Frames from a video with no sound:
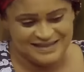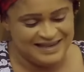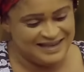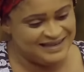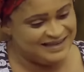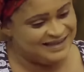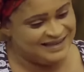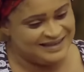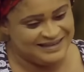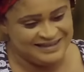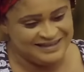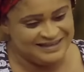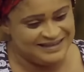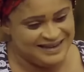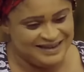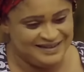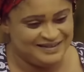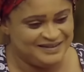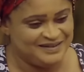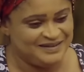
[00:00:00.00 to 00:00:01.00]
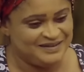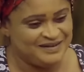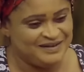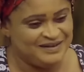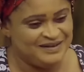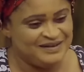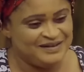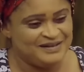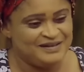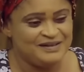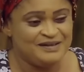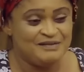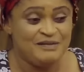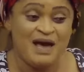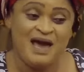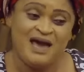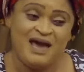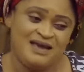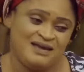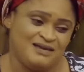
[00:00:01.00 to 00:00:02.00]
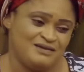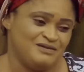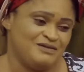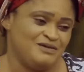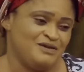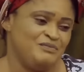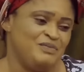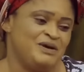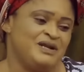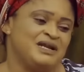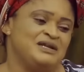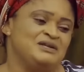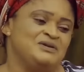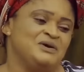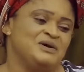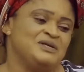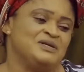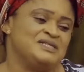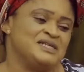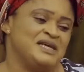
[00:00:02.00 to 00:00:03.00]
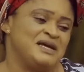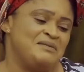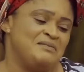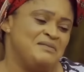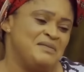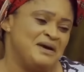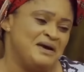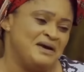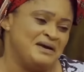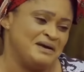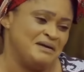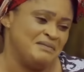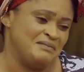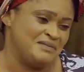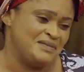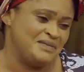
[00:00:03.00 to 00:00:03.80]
a kenna. Hey, better endure chair, Merim.